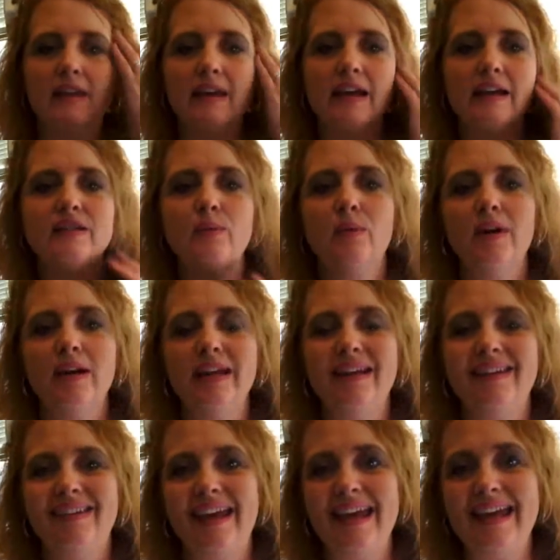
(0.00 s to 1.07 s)
The next one
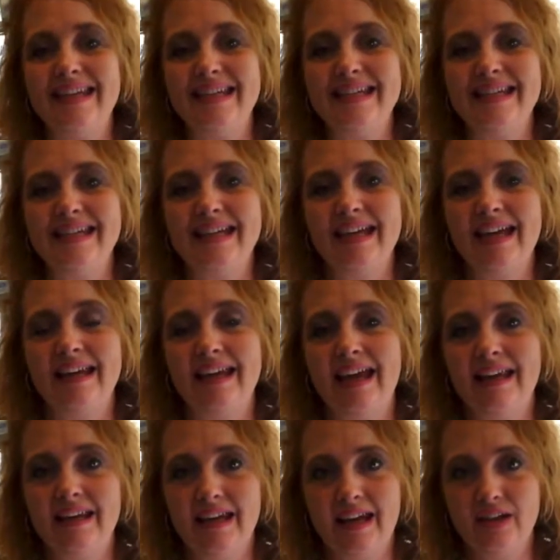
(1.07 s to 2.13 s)
is ADD and
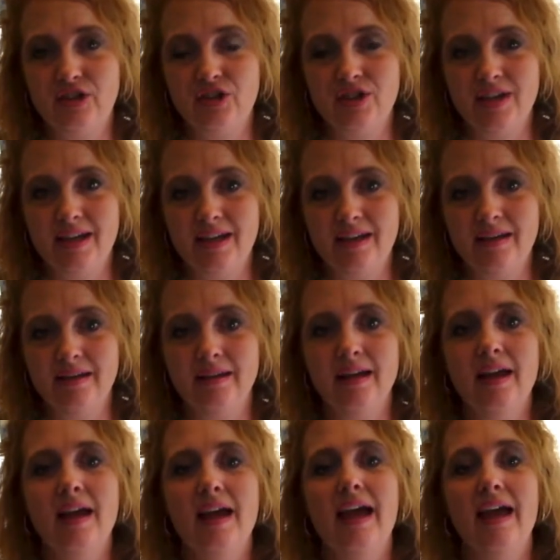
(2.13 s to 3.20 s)
ADHD,
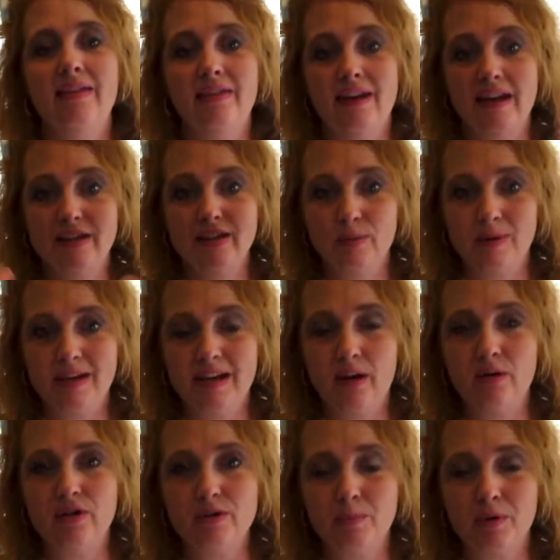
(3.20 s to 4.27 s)
and the next one
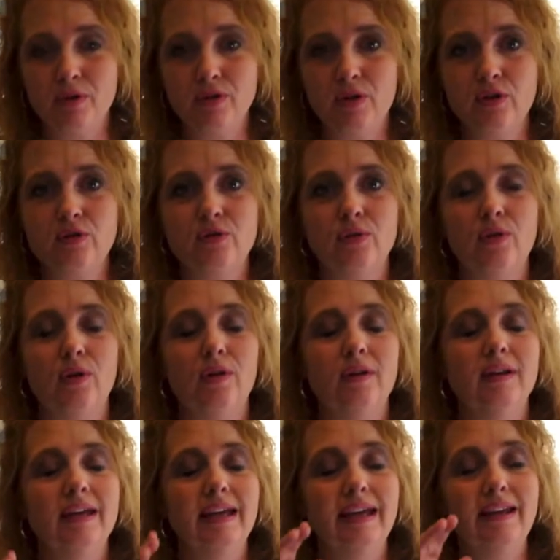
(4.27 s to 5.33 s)
down is birth
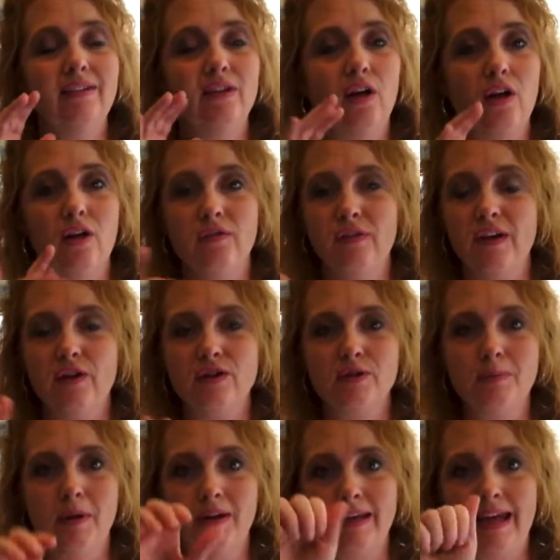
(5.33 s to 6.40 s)
control. It's all finger
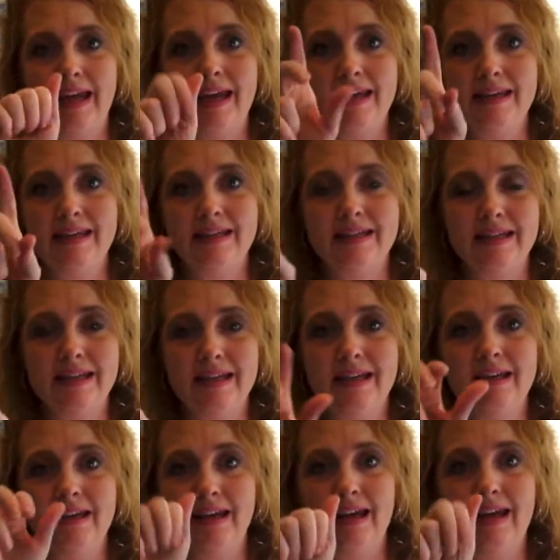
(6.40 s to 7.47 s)
spelled
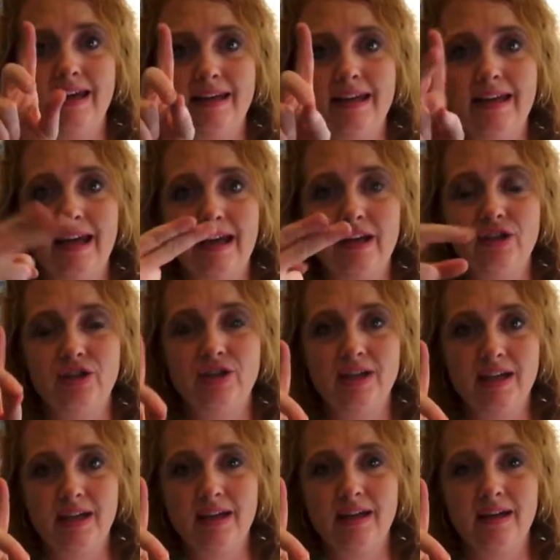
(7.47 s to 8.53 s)
ADD,
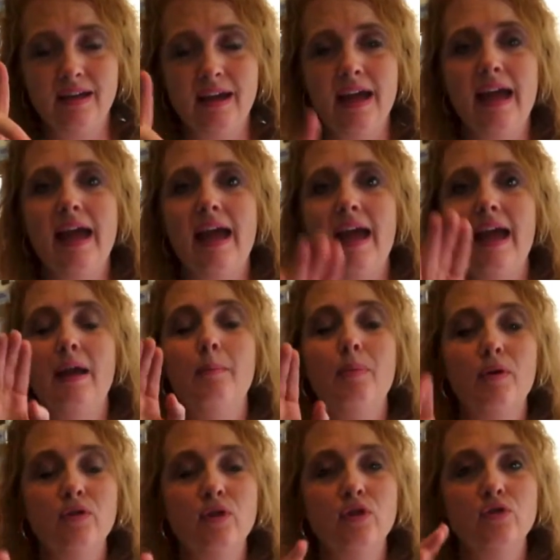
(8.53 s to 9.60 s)
ADHD, and
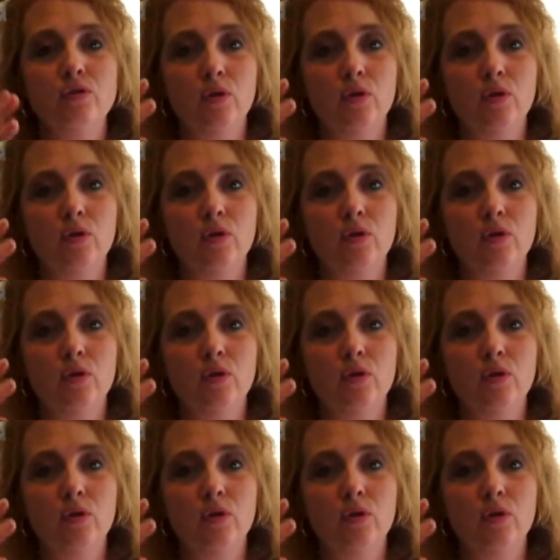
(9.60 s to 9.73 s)
birth